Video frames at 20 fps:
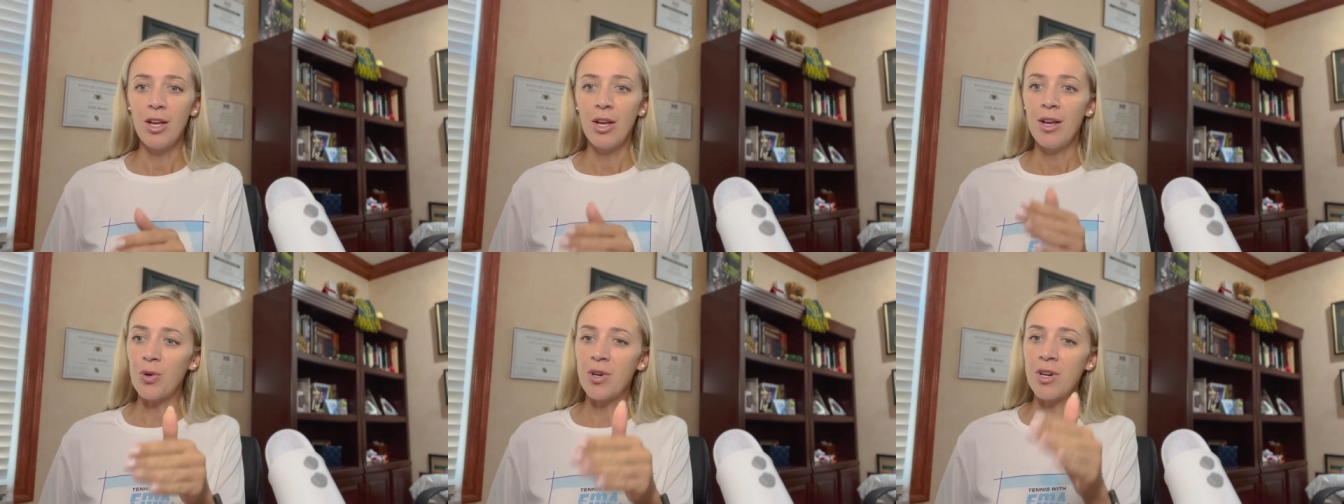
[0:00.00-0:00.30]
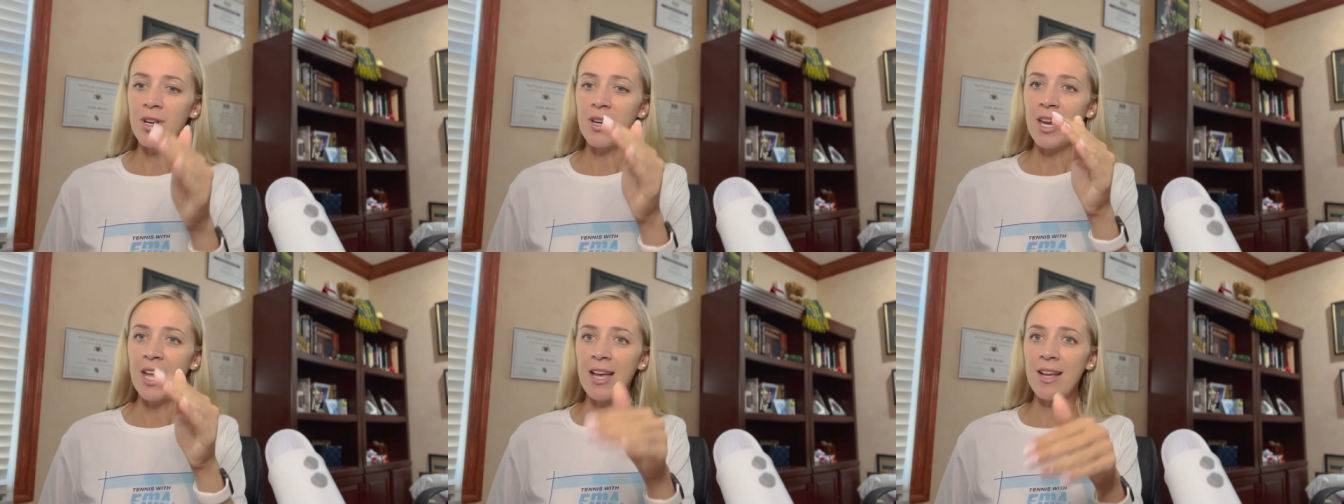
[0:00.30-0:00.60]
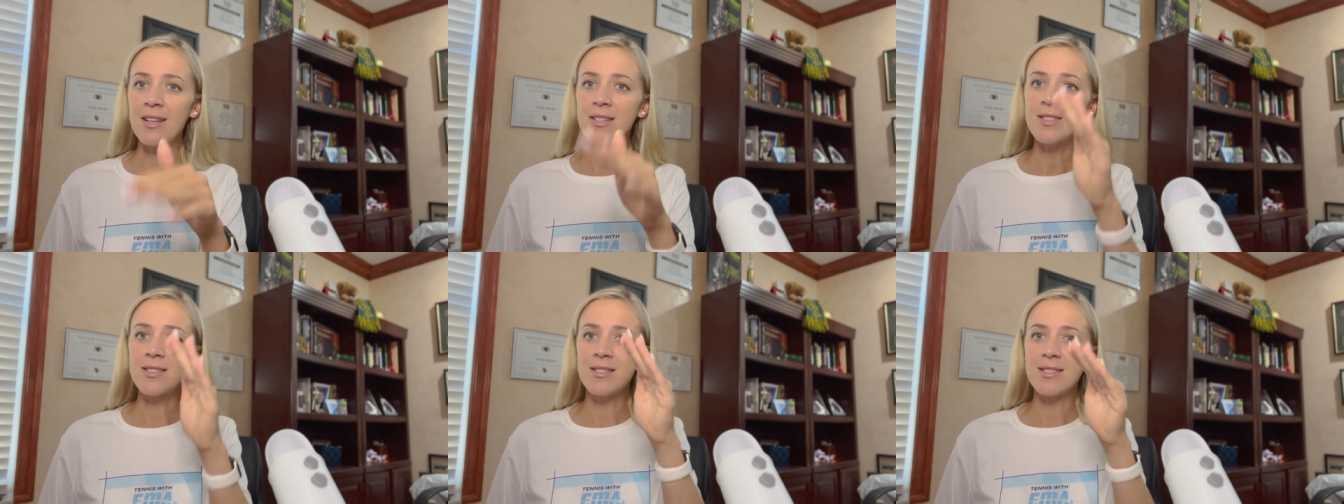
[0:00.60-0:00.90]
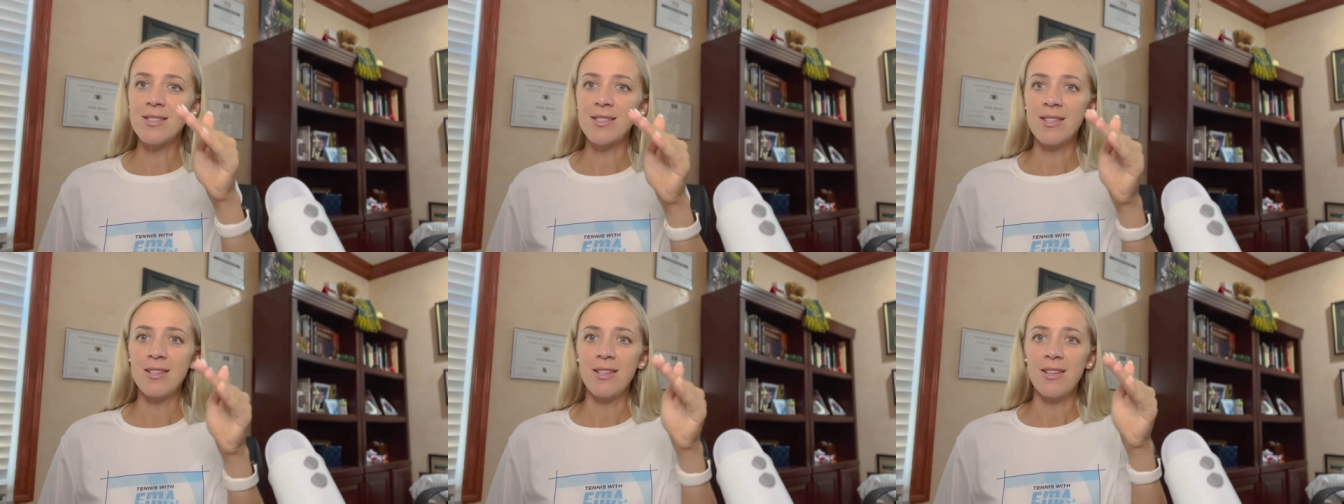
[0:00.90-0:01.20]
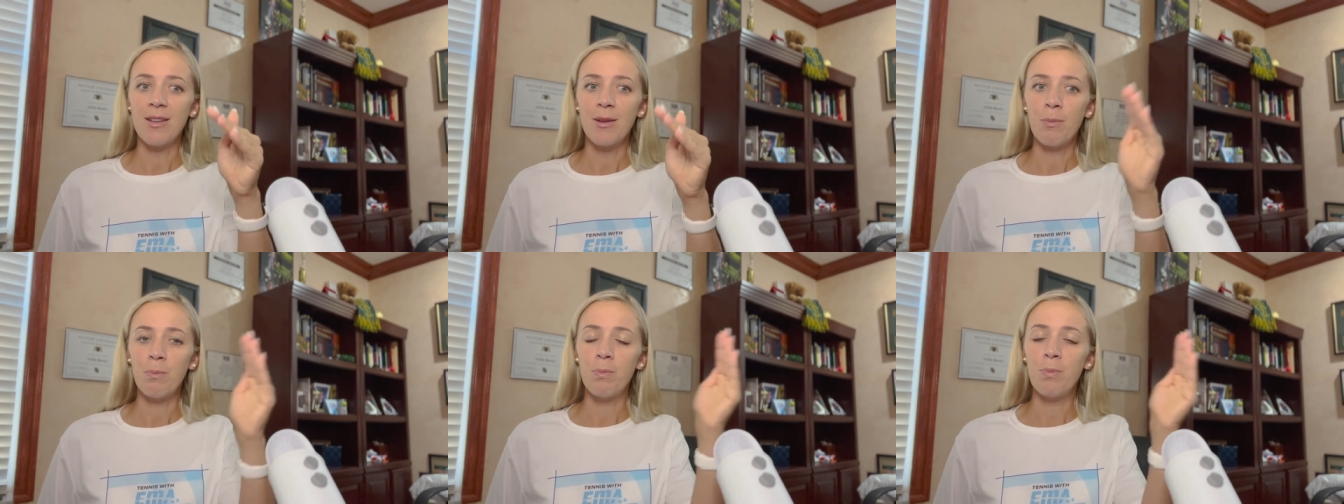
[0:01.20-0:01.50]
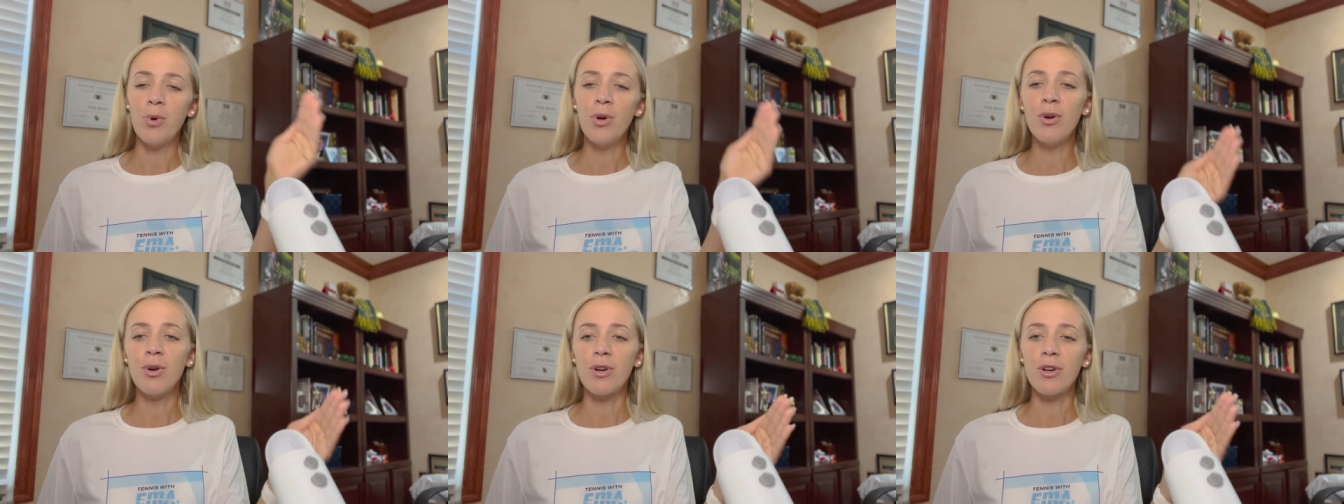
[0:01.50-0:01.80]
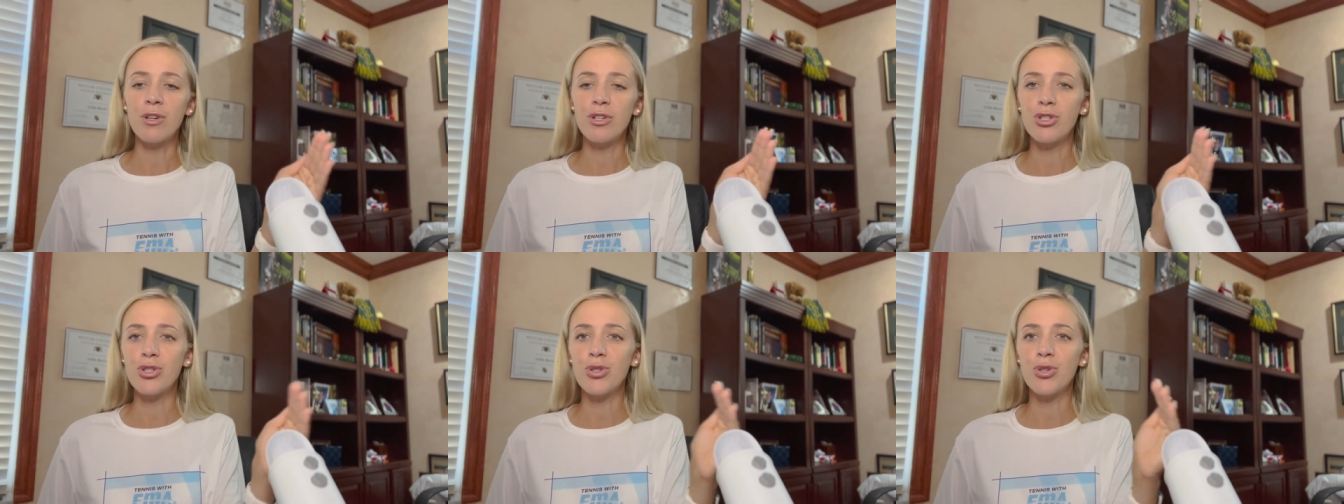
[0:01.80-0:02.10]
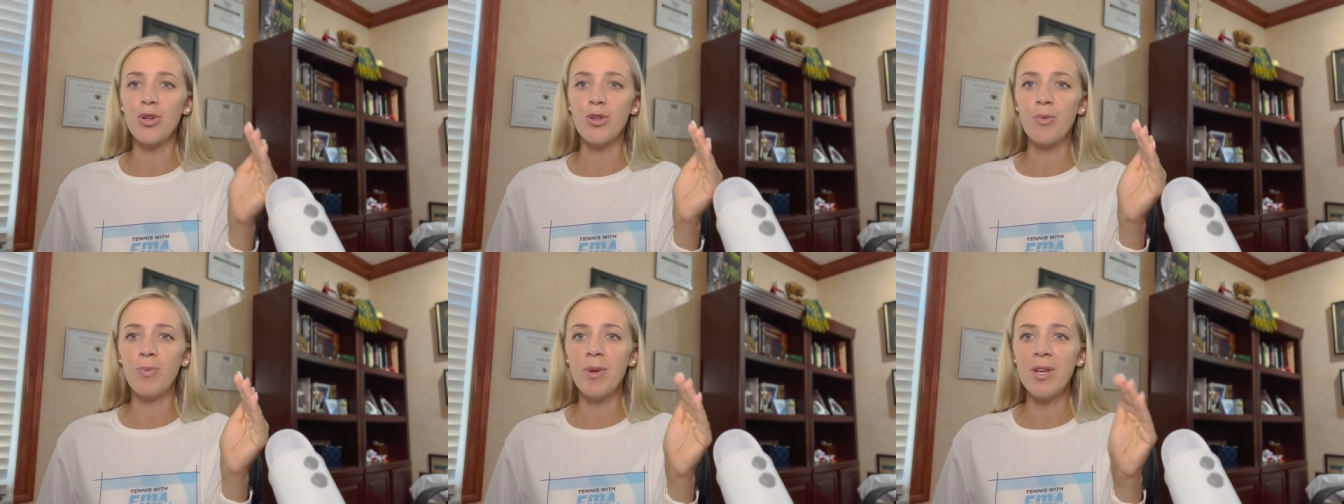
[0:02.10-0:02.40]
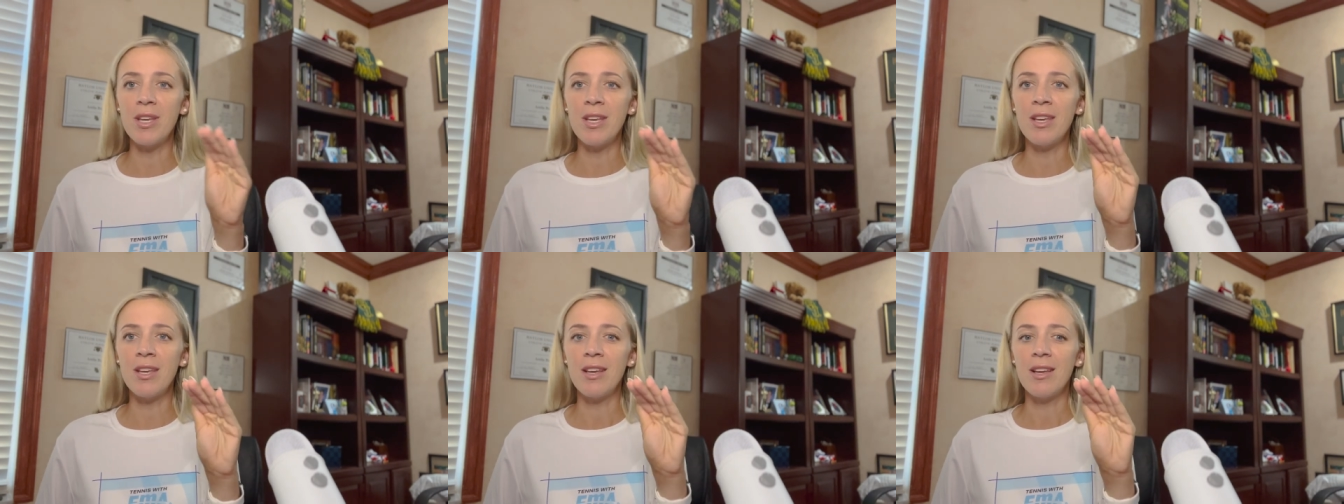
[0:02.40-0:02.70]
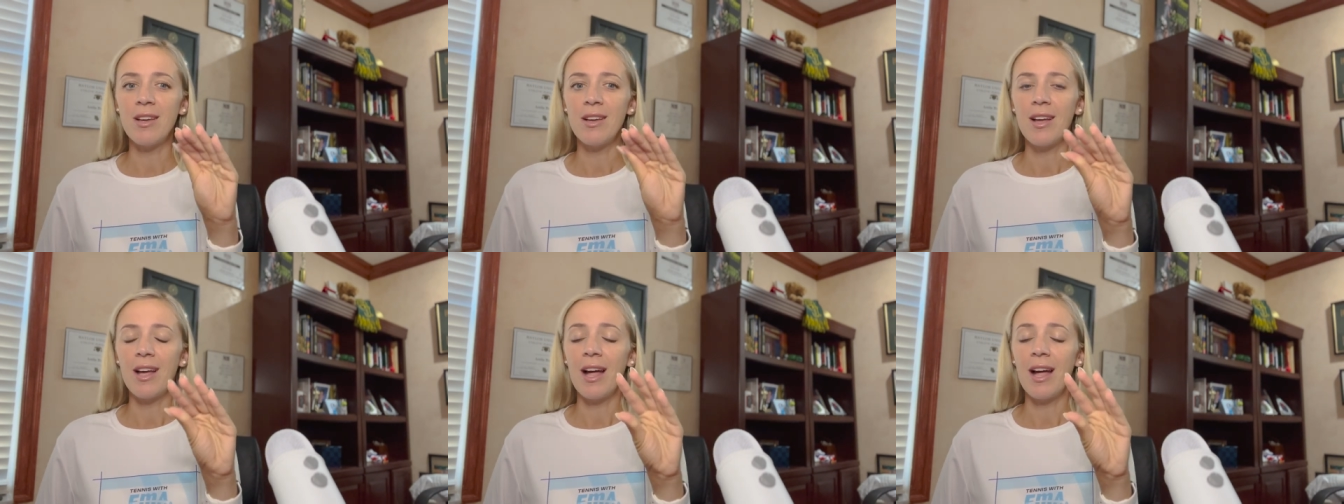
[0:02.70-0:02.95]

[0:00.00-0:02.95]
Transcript: your next book should be